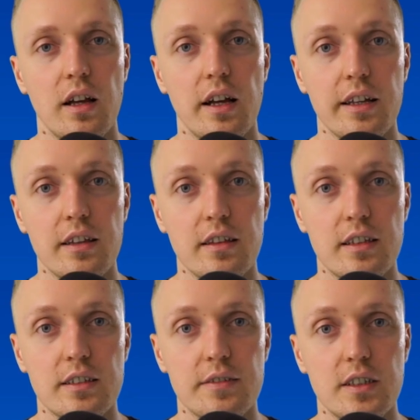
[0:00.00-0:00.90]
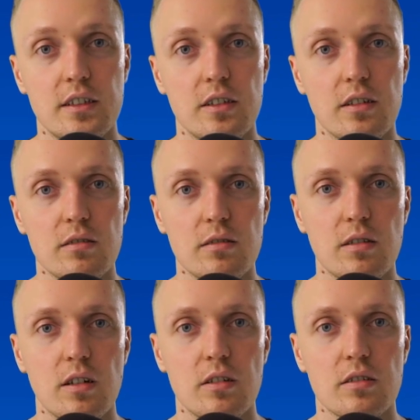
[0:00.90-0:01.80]
In this video you
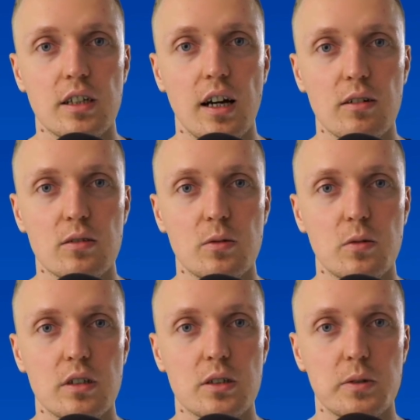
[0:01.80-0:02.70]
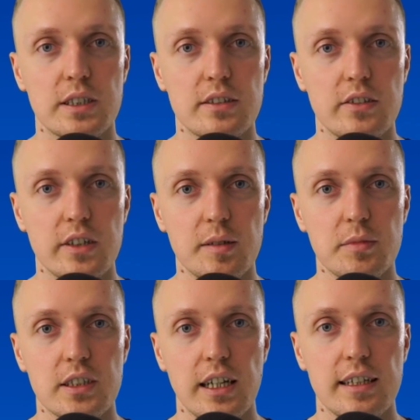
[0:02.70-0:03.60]
learned how to work with streams
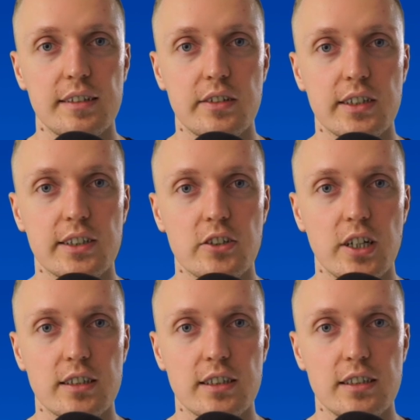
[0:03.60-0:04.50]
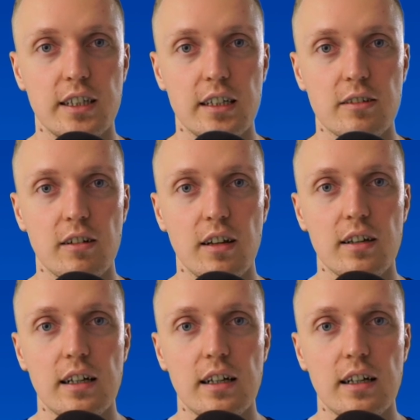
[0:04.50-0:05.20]
and RxJS in Angular